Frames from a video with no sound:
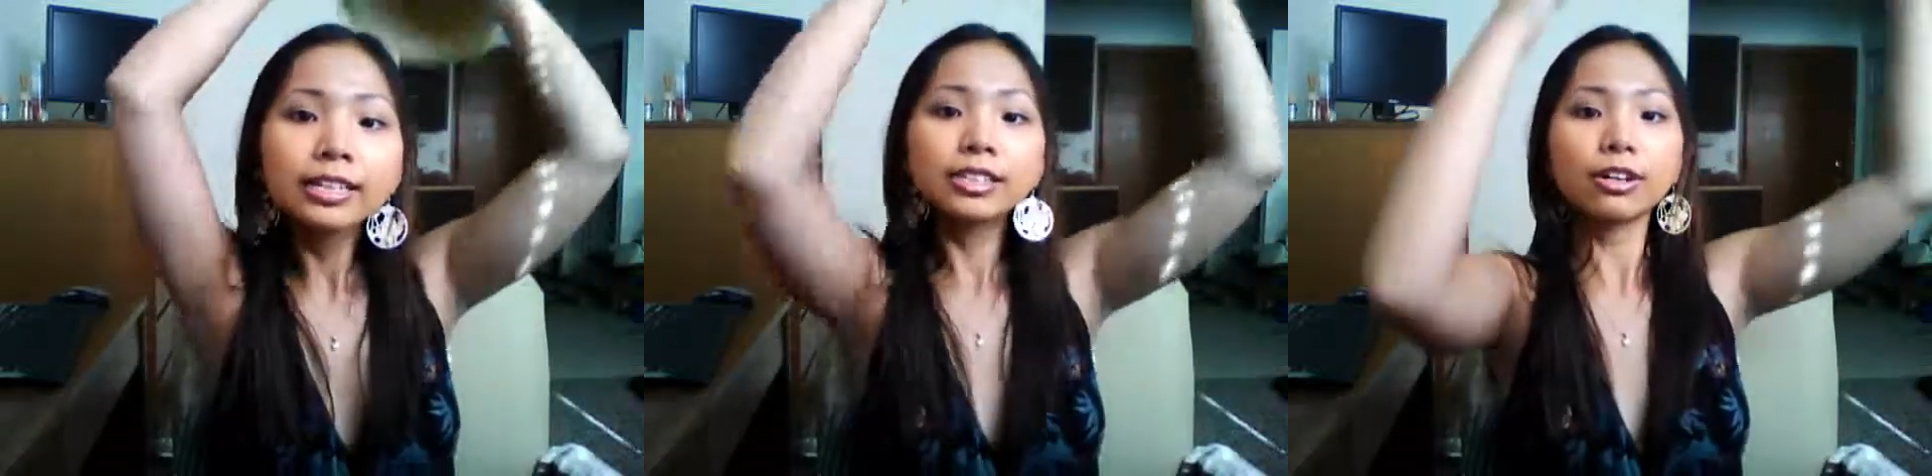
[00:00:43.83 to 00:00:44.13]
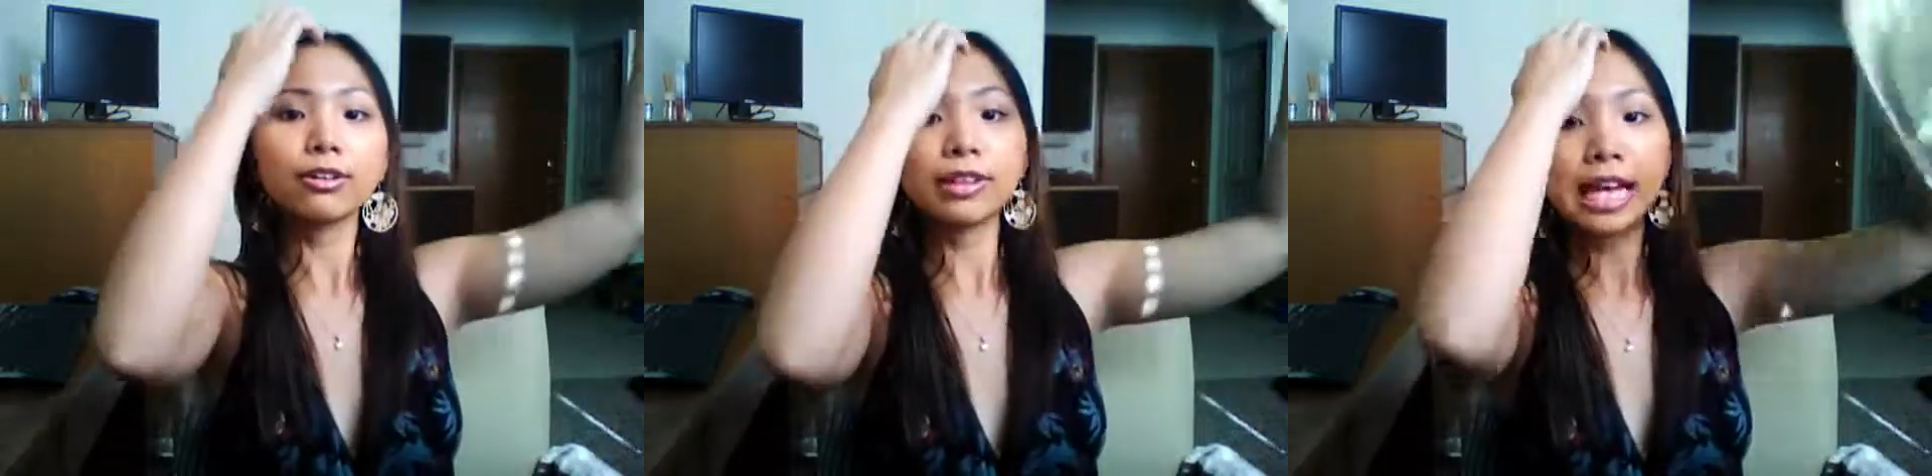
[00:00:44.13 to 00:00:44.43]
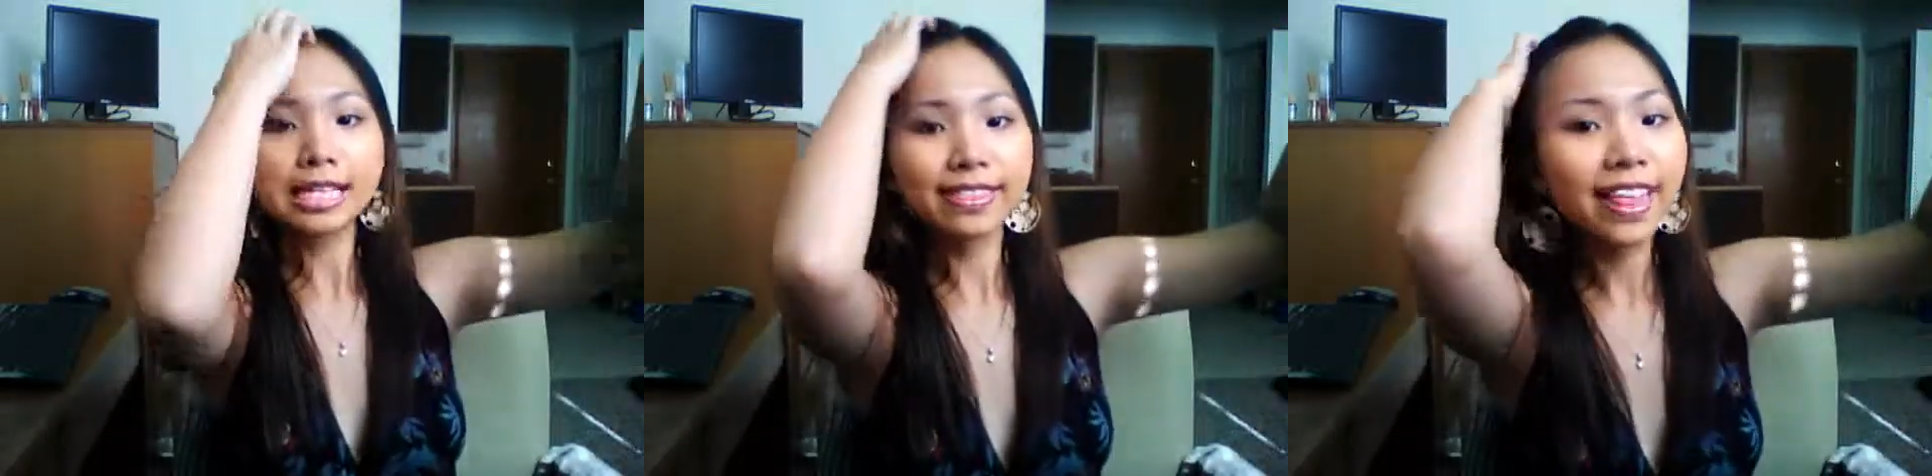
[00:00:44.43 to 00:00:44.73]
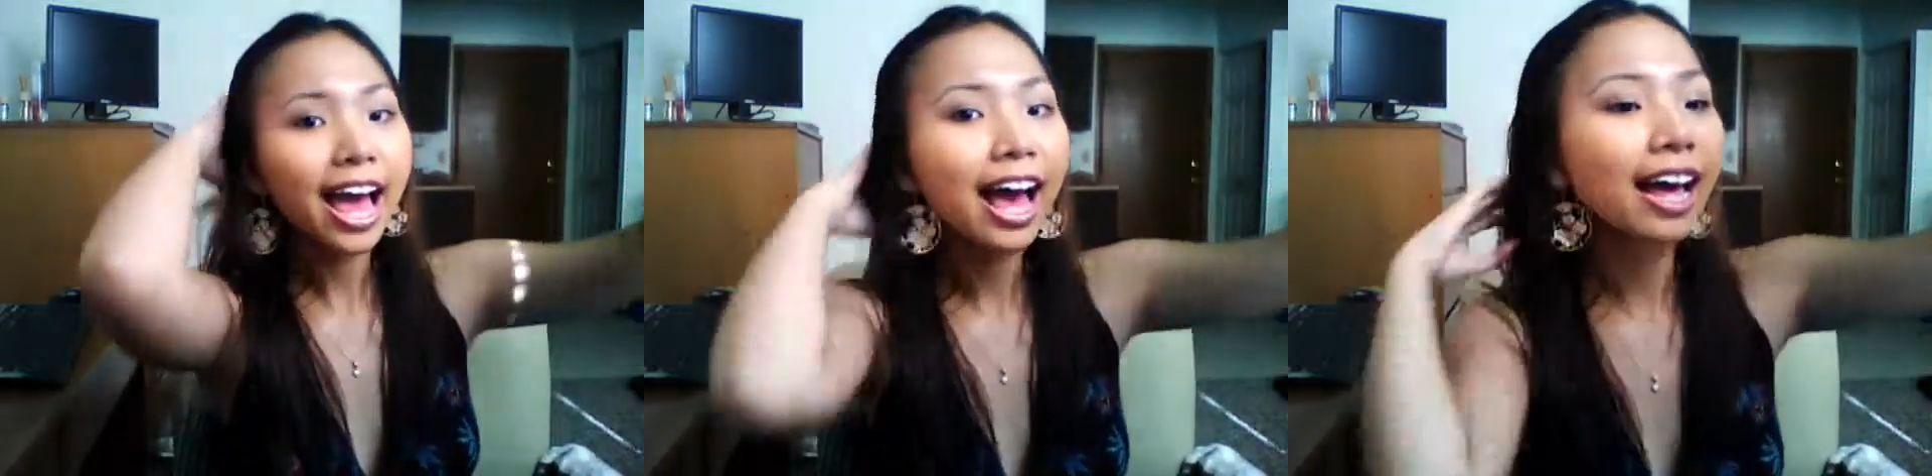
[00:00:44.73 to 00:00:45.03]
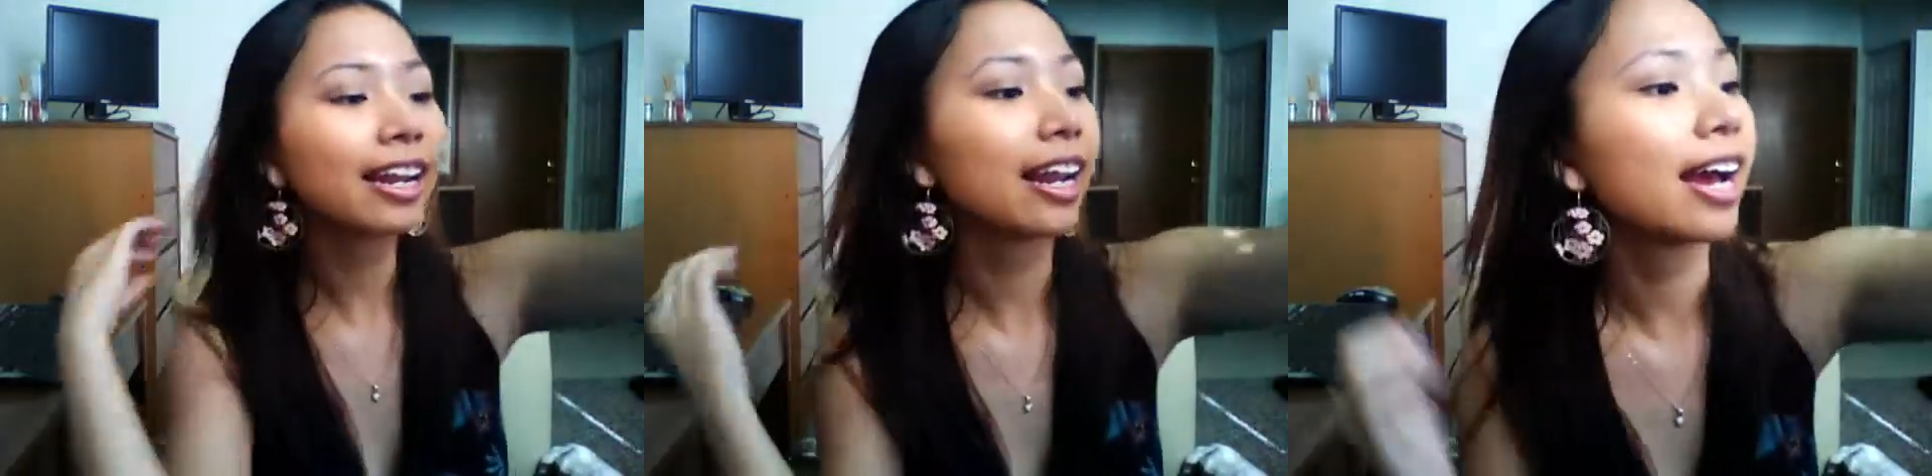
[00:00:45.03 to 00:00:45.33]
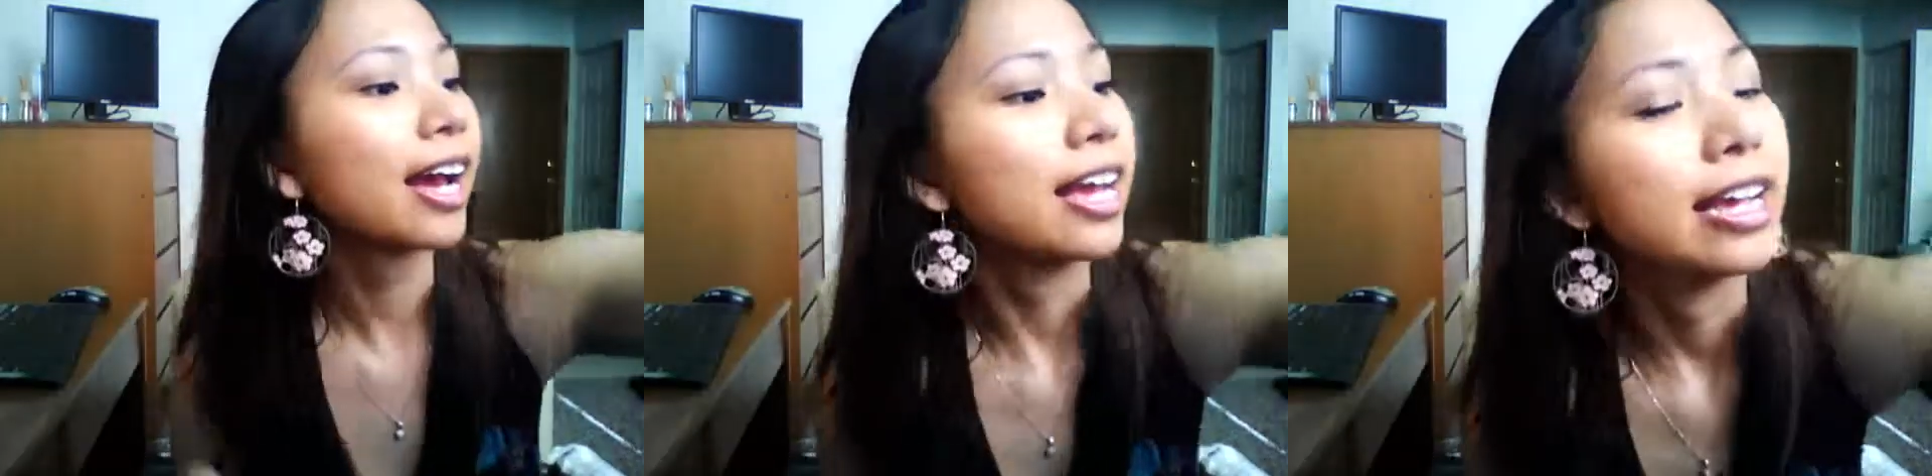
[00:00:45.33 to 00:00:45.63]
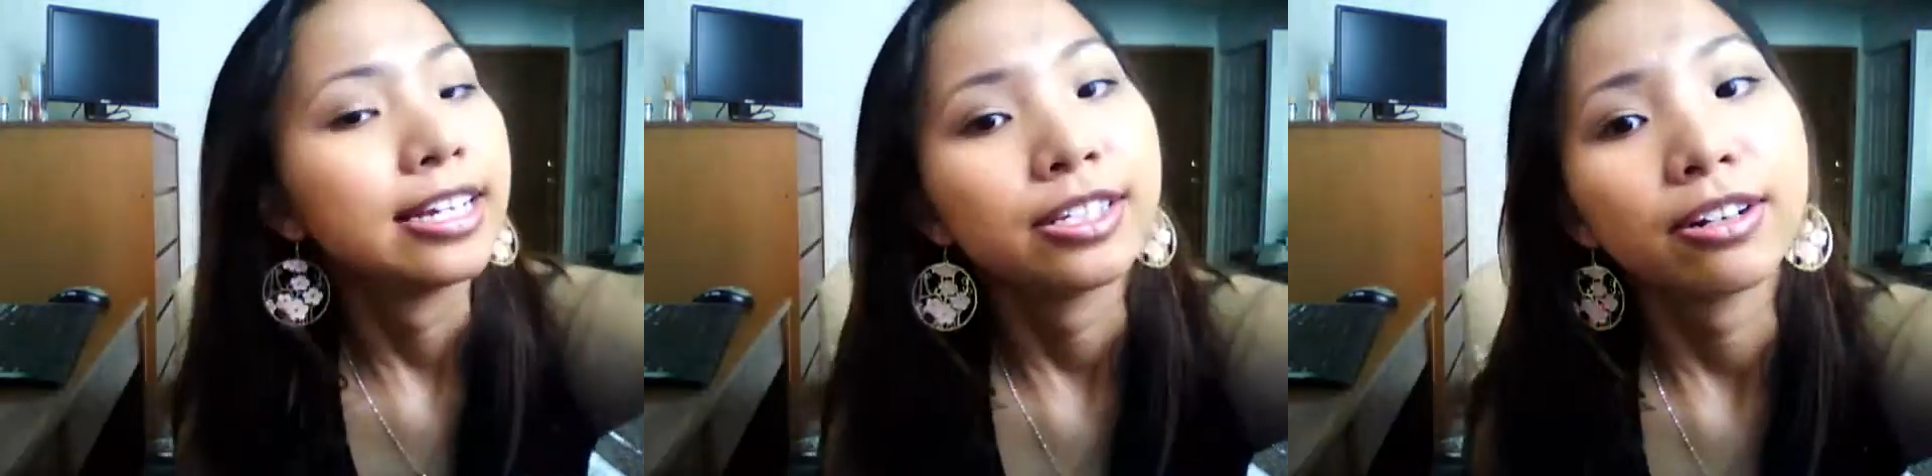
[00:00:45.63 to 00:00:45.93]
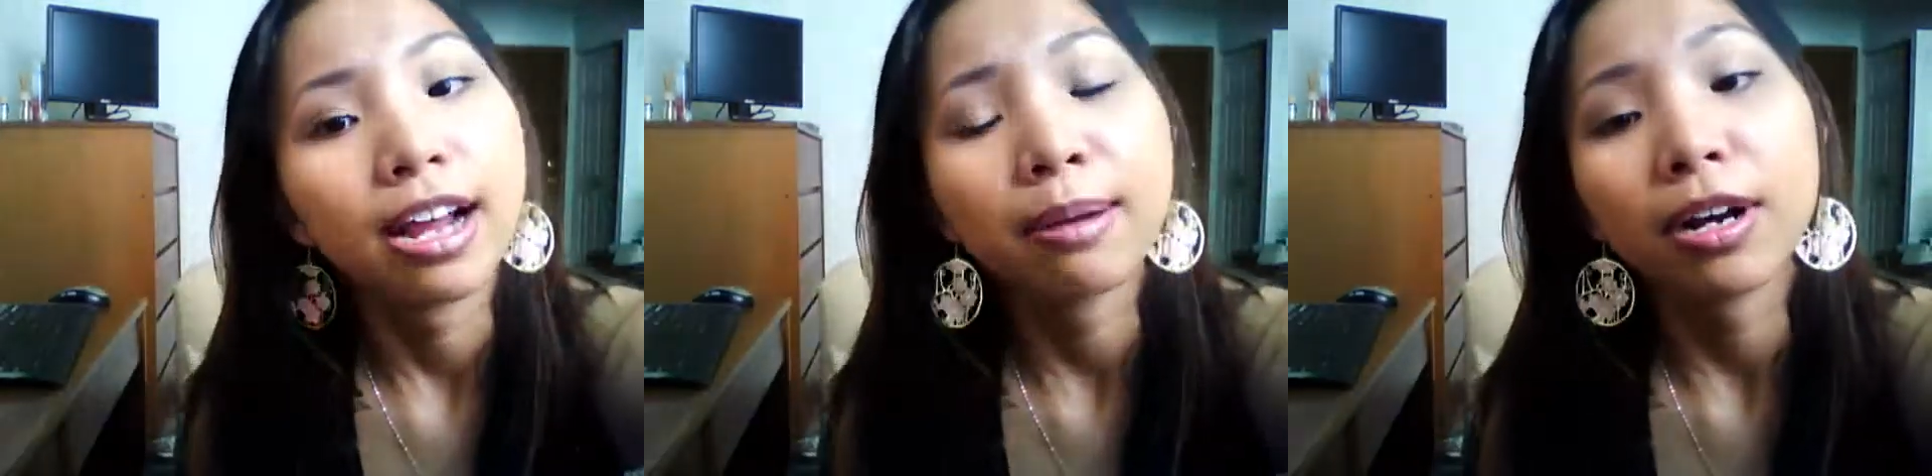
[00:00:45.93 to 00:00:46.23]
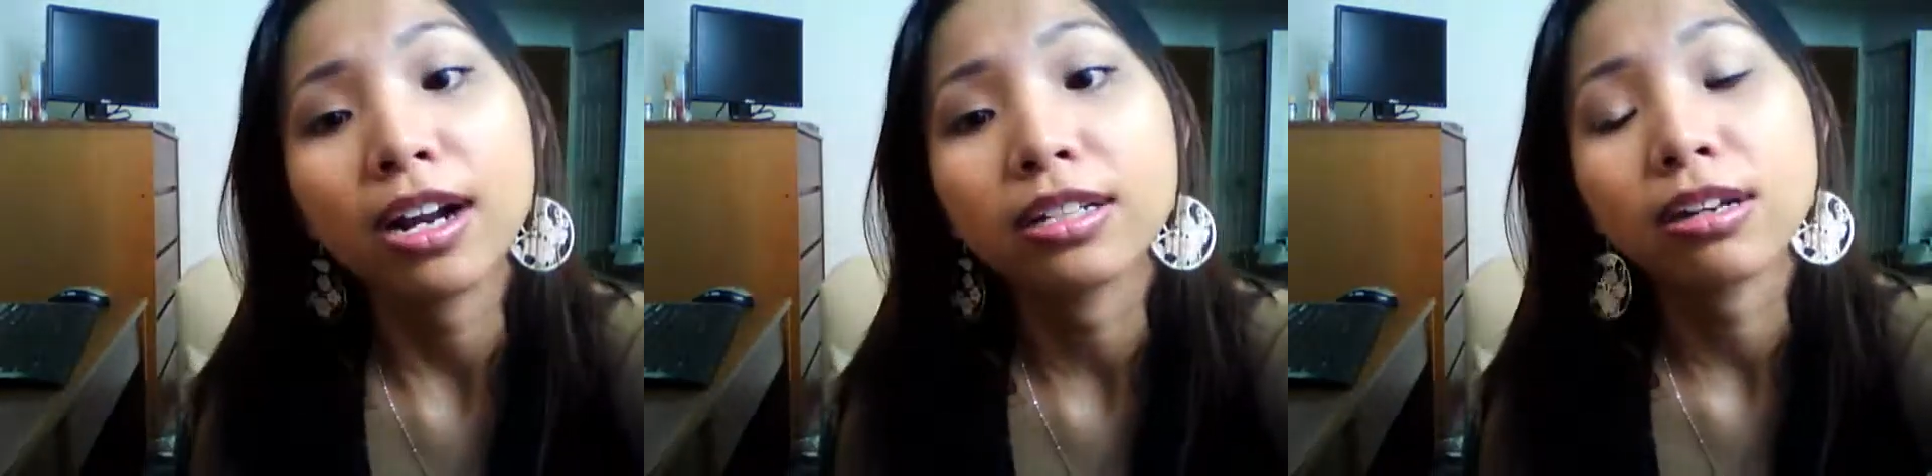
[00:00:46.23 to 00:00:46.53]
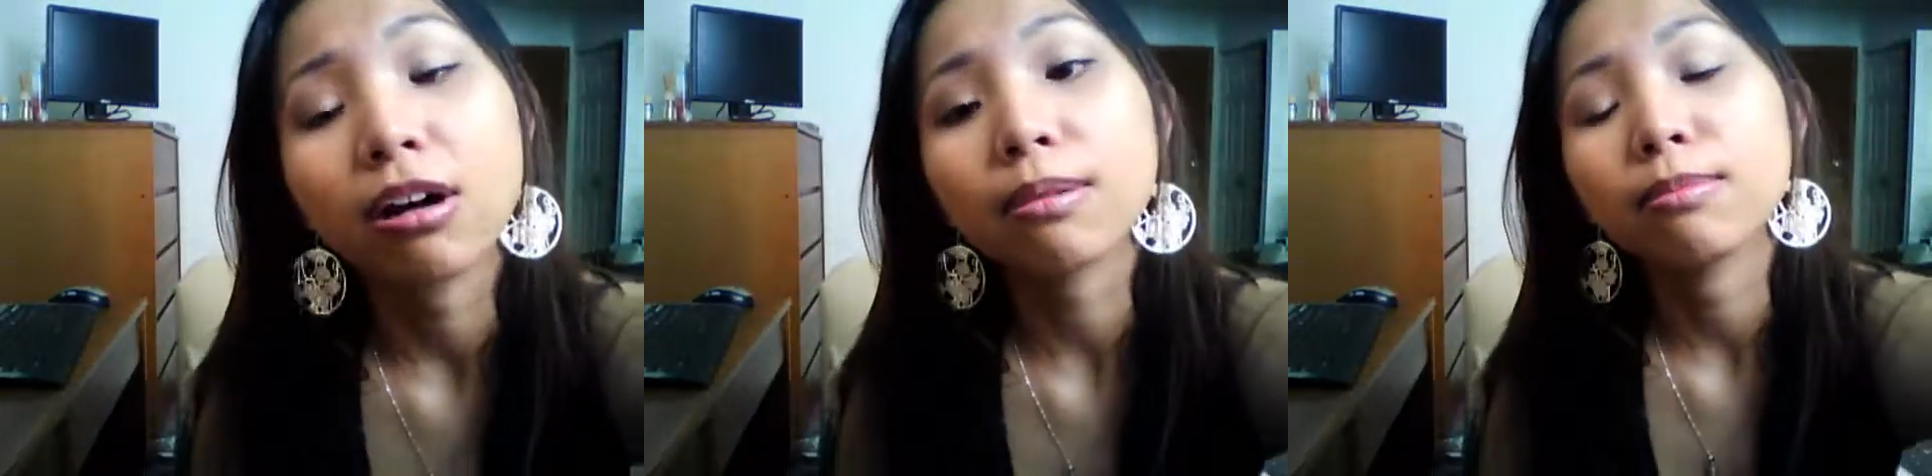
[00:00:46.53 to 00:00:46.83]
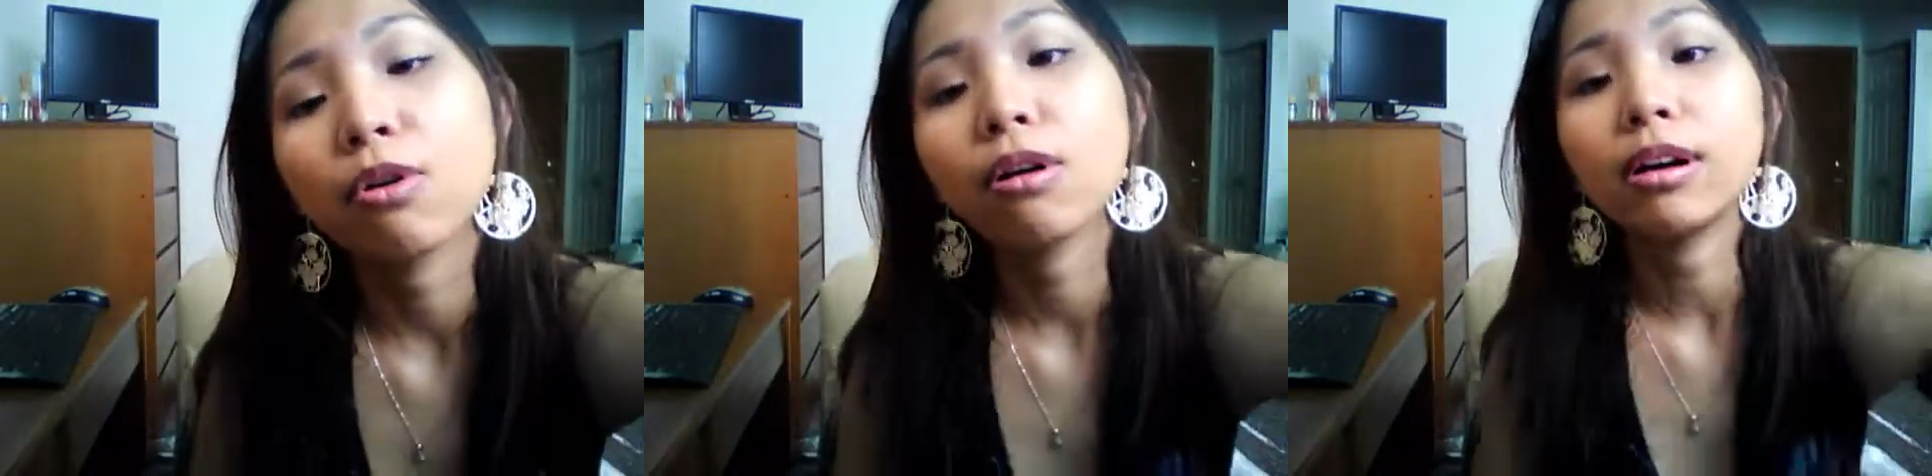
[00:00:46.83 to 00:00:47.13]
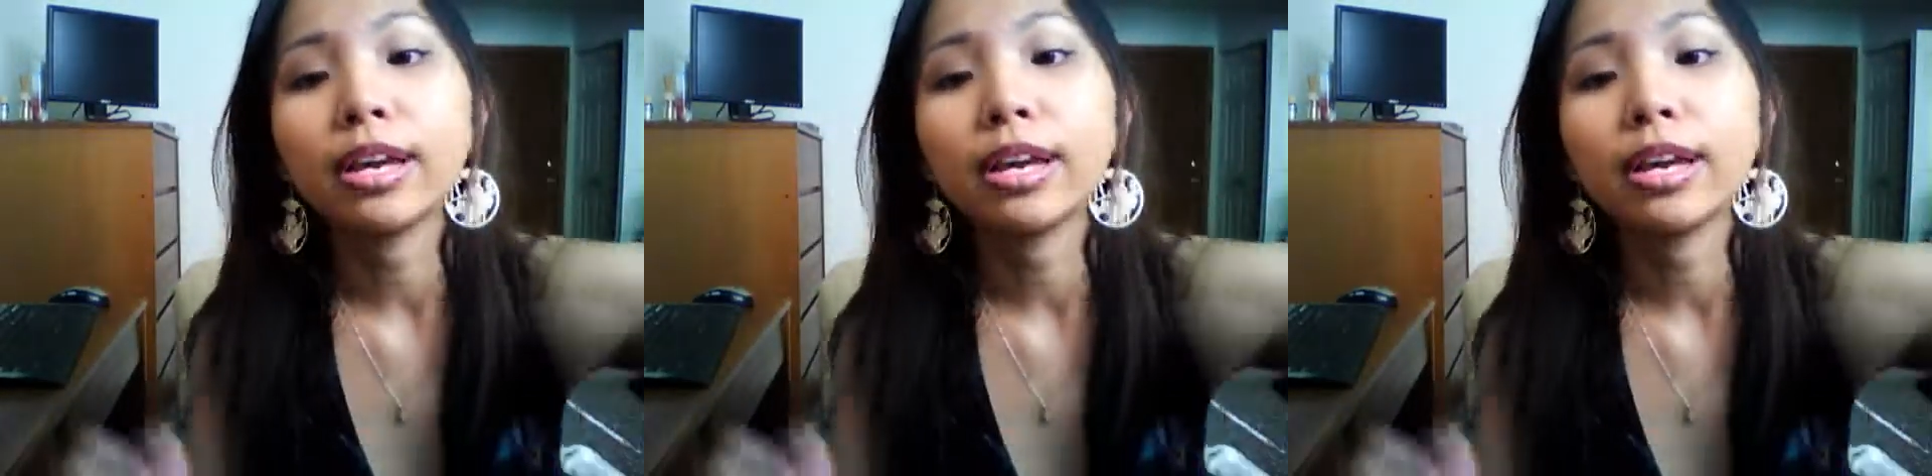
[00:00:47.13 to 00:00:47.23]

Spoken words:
so that's that. So now I'm gonna talk more